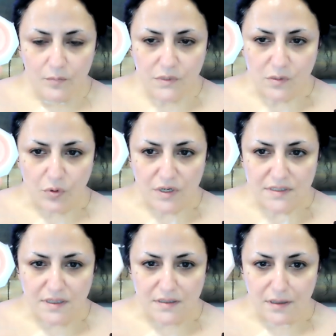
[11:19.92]
she
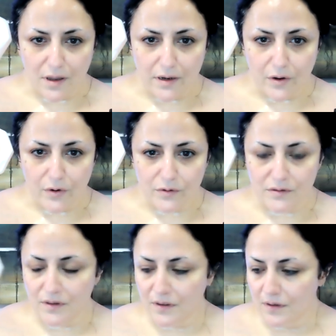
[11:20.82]
prints these light
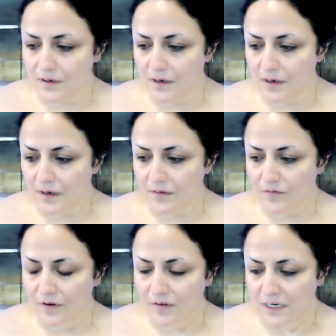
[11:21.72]
code
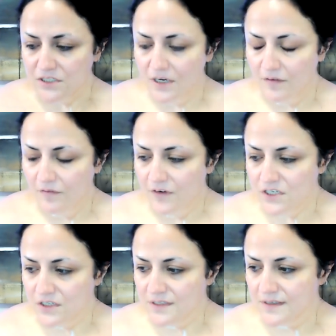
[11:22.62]

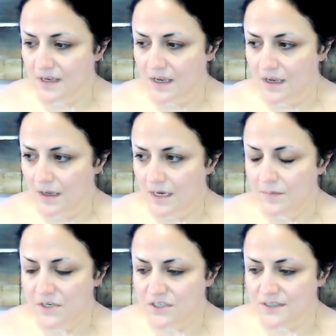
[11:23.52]
vision
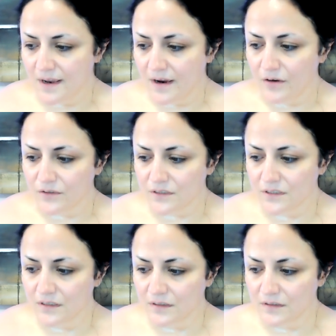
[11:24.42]
images out.
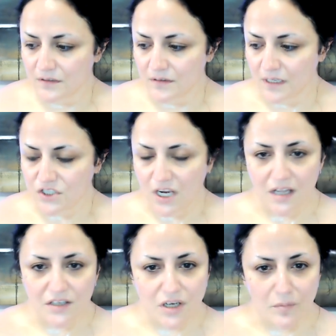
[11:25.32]
They
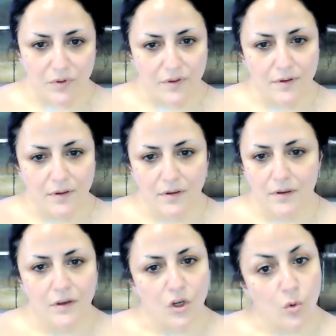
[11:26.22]
charge up
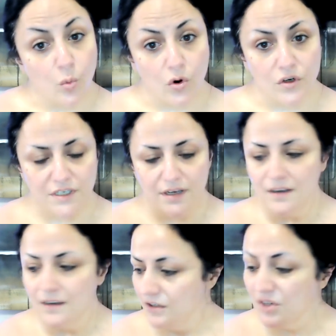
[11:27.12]
your
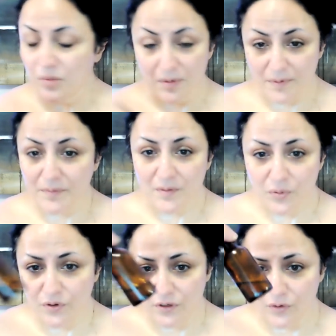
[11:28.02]
water. You could probably
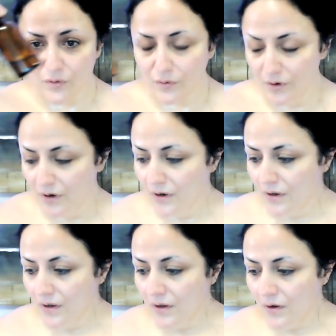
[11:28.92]
put your
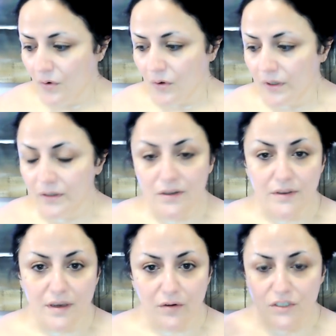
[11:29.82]
oil
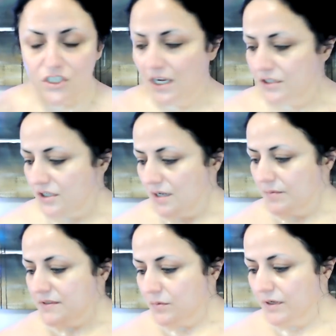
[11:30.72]
on there and charge it
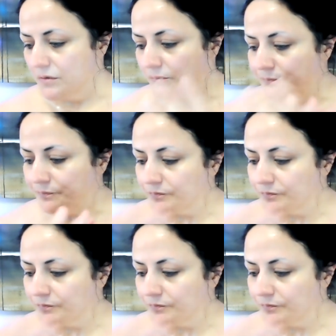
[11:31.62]
up as well.